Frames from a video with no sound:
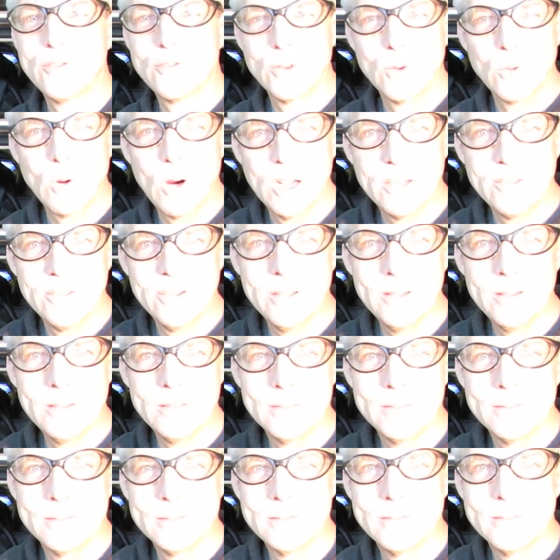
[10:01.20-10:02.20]
for watching.
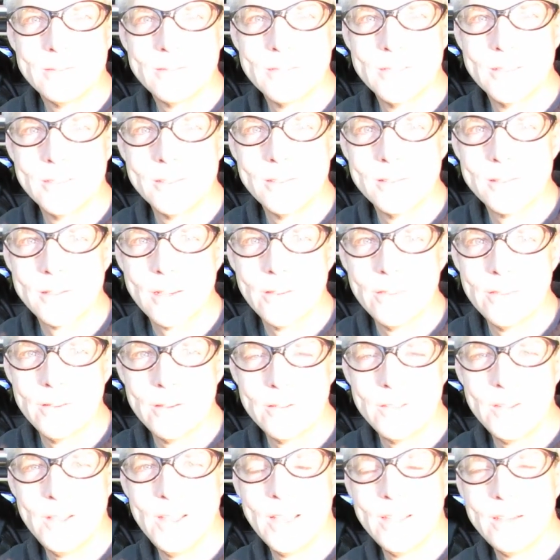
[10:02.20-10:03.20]
This is, I
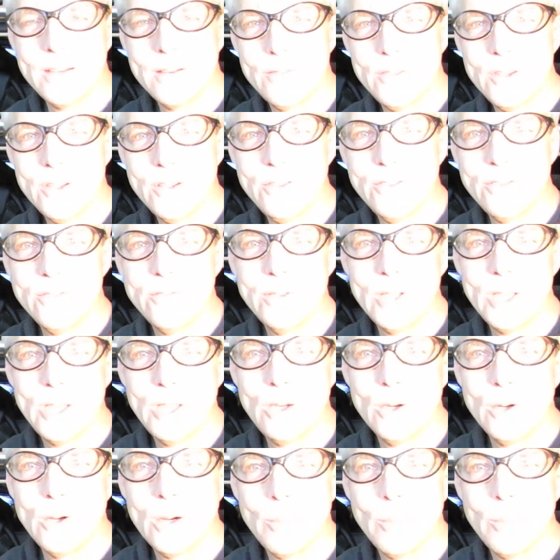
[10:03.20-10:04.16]
think, the end of this video